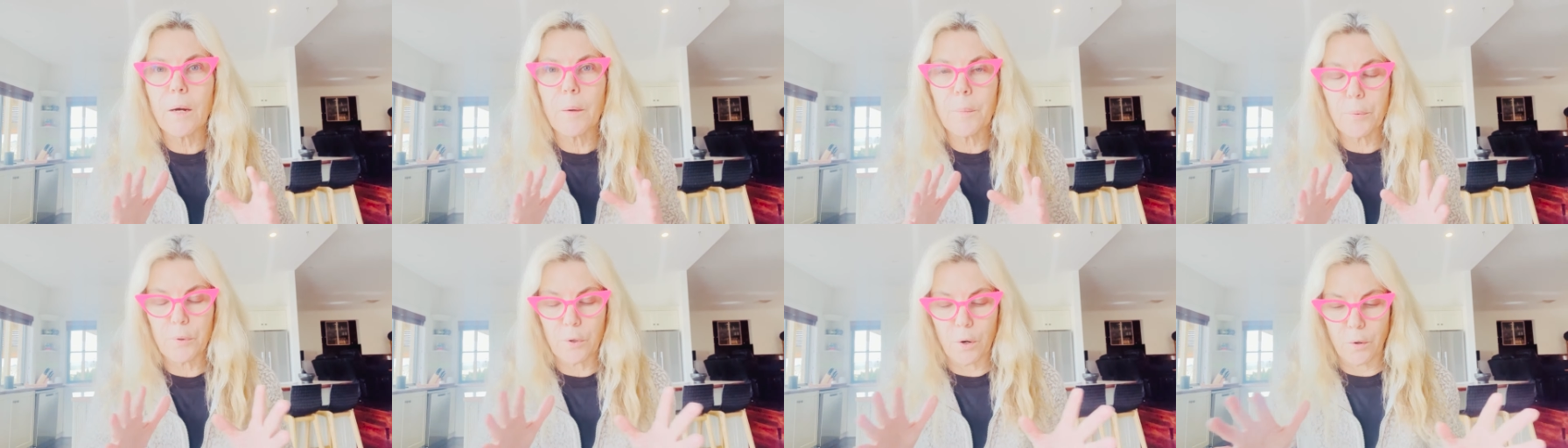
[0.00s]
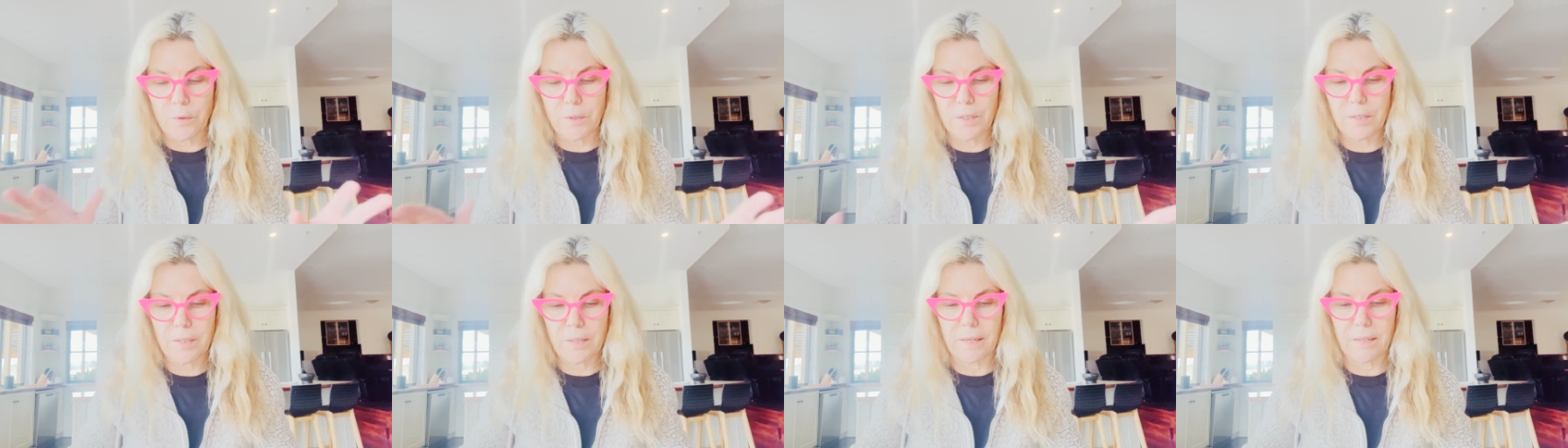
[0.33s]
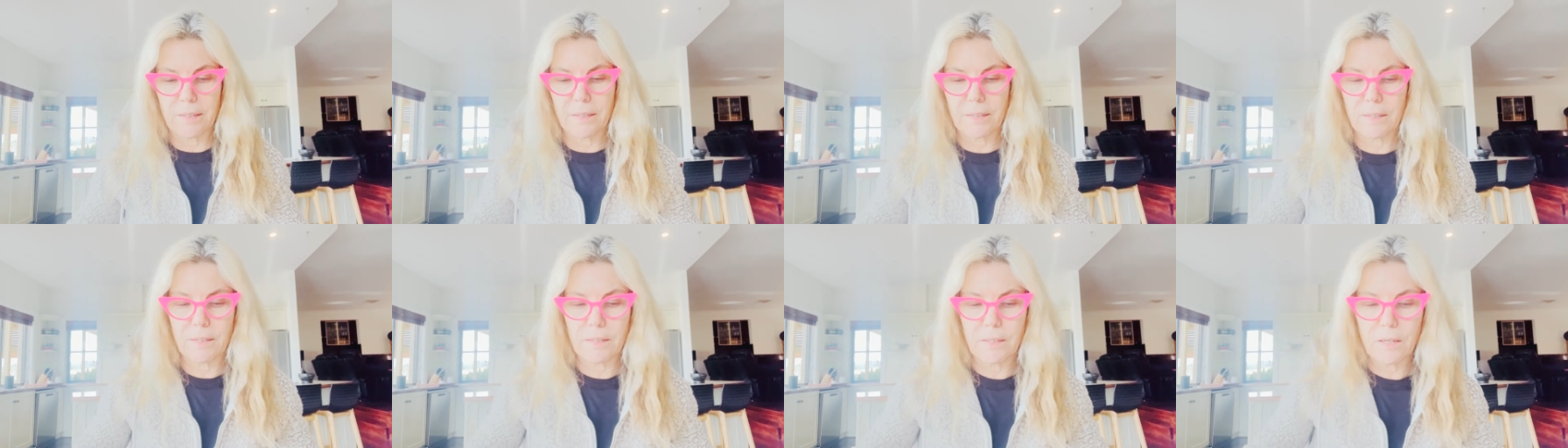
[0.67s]

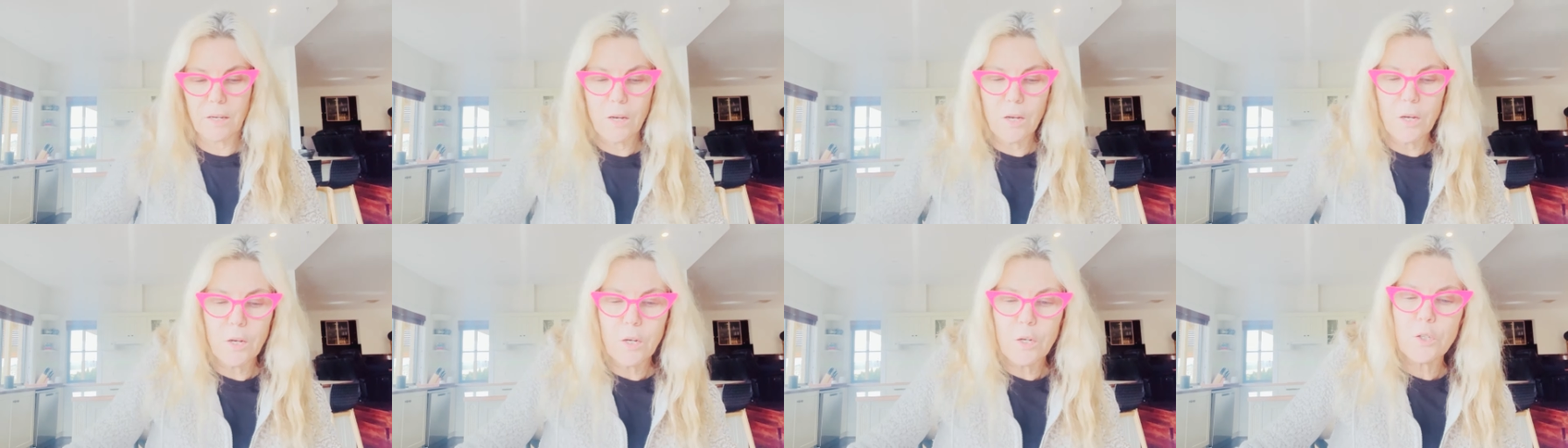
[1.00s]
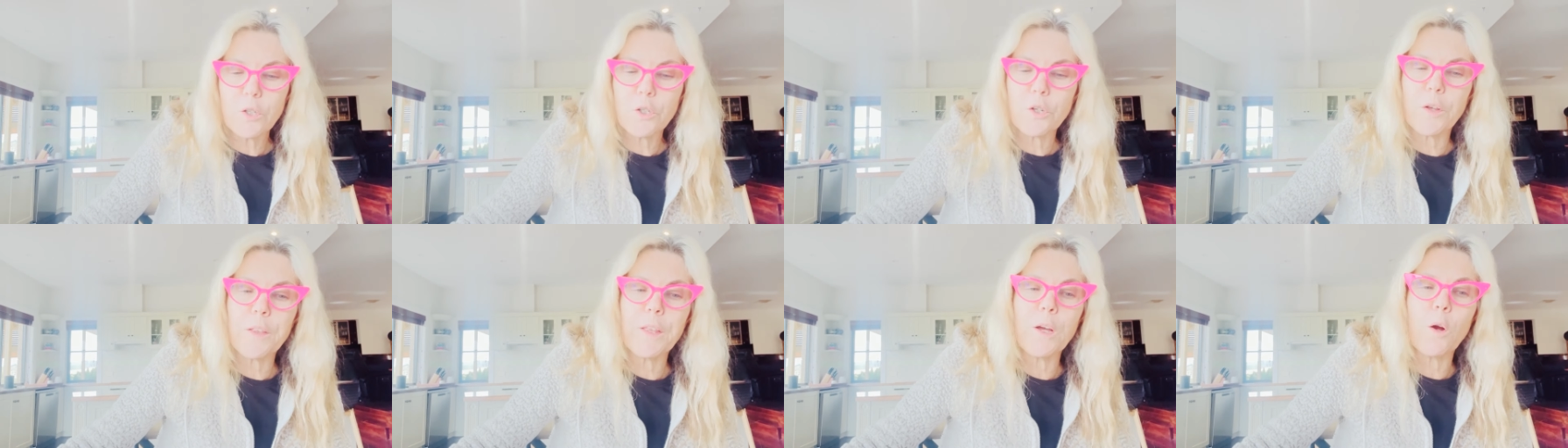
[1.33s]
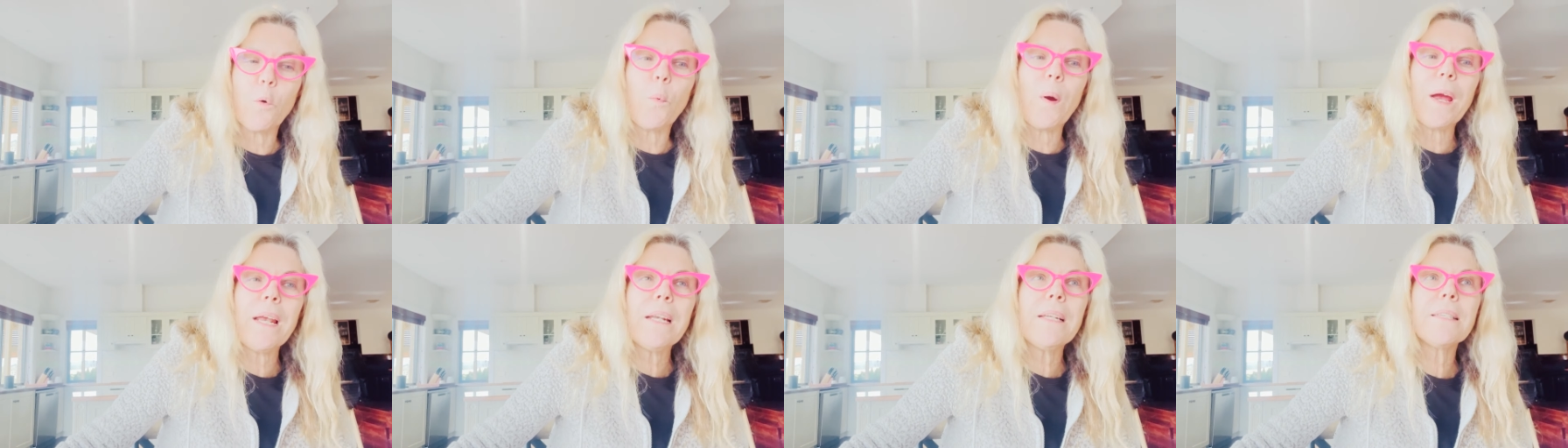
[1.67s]
process so that
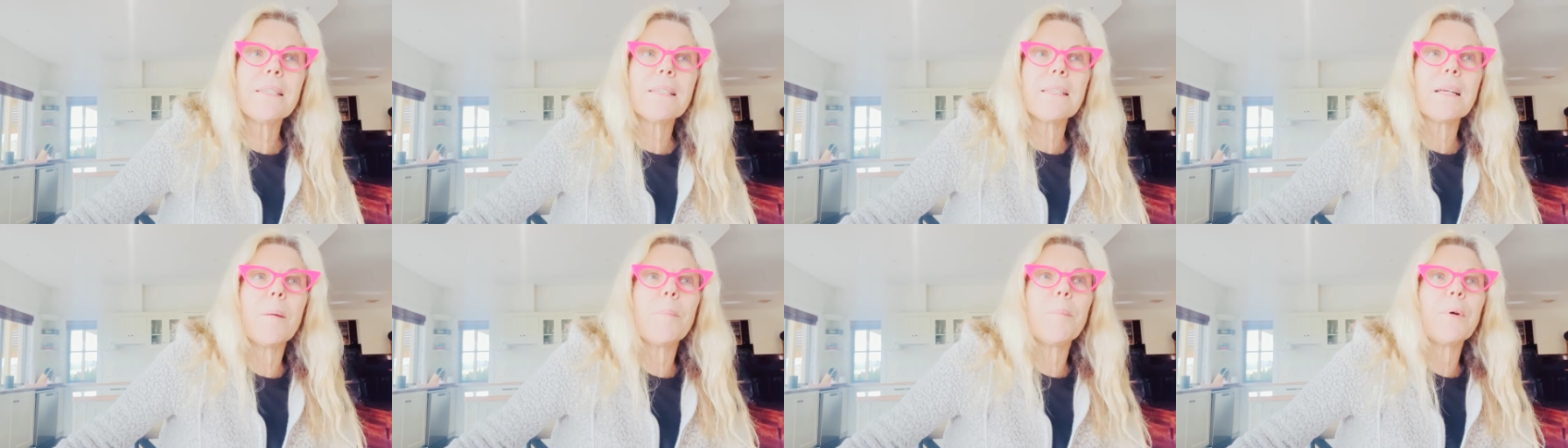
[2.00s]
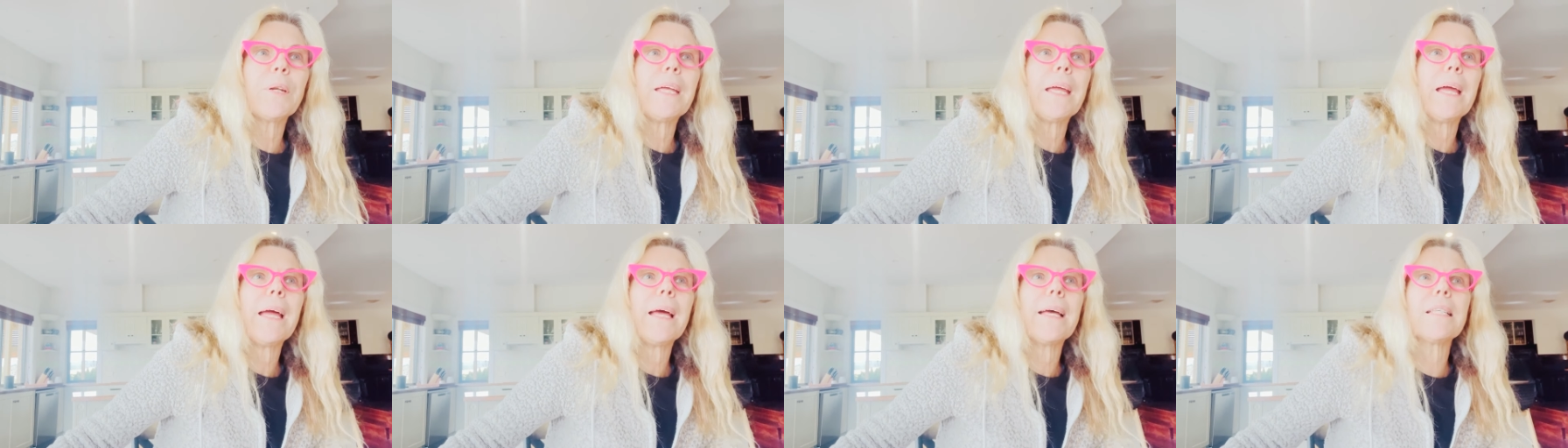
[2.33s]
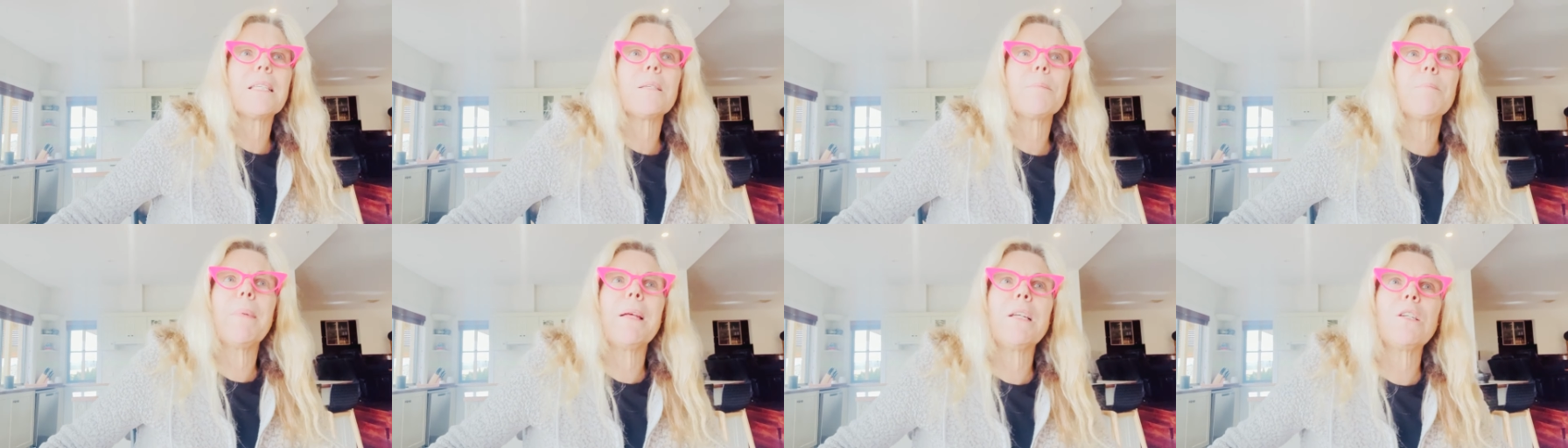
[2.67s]
when somebody
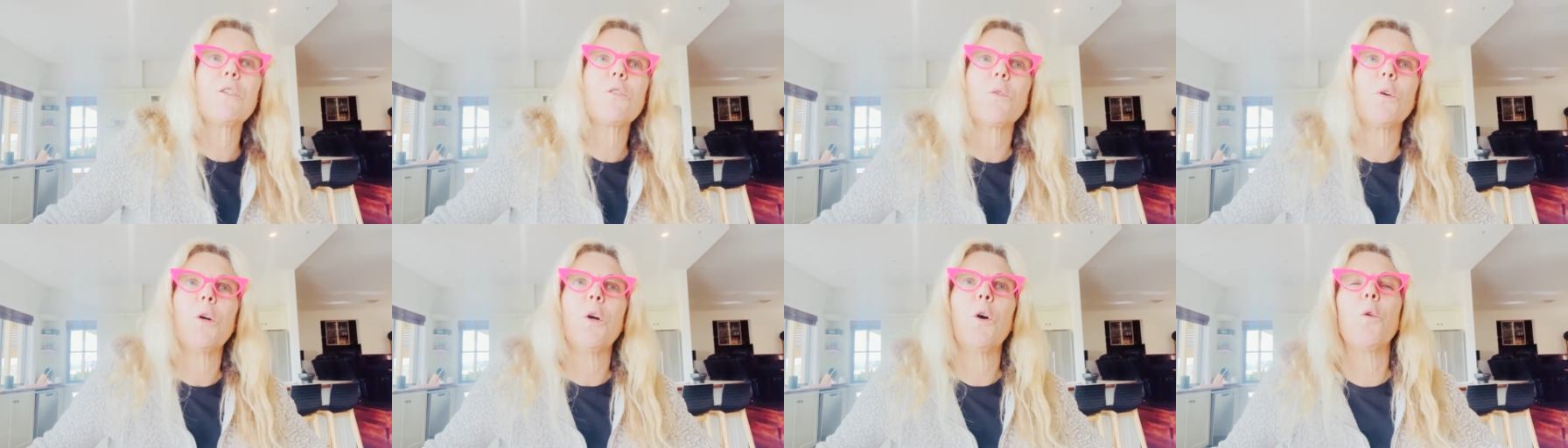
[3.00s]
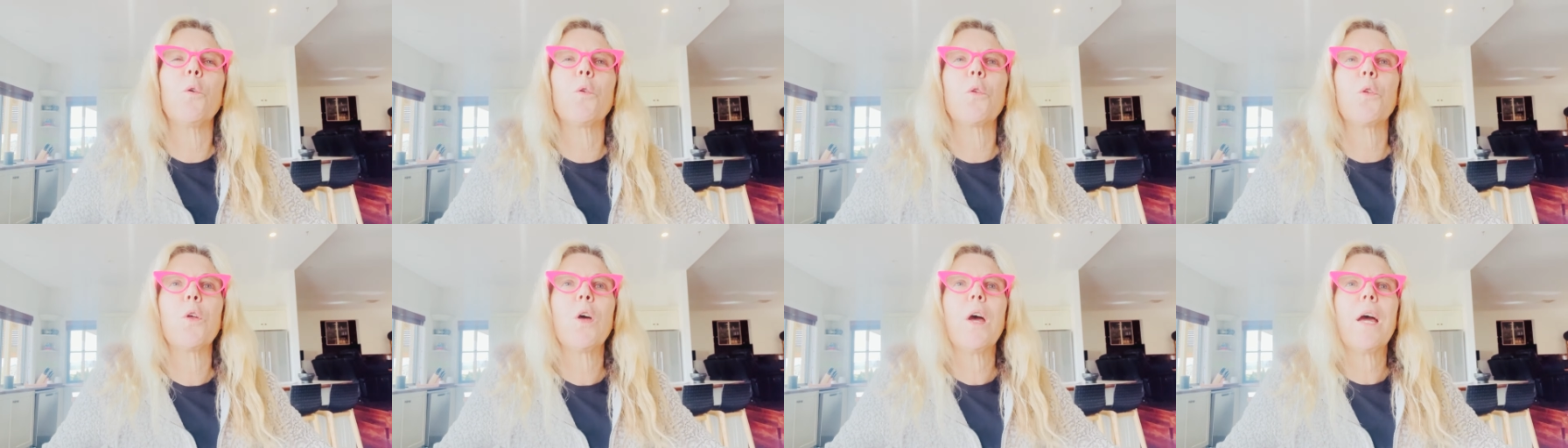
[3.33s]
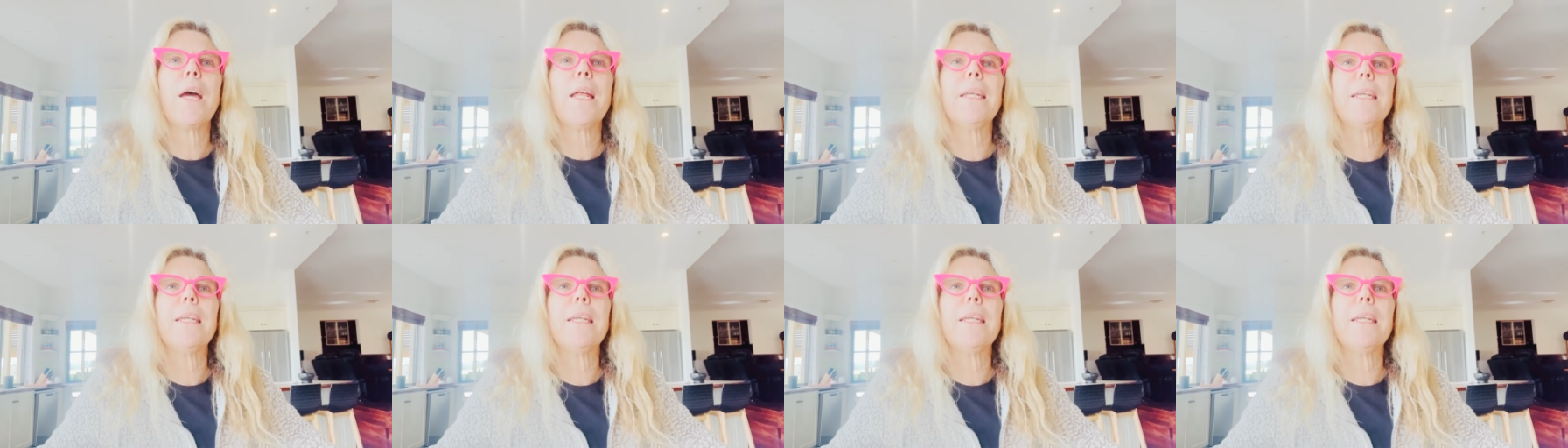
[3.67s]
has mental health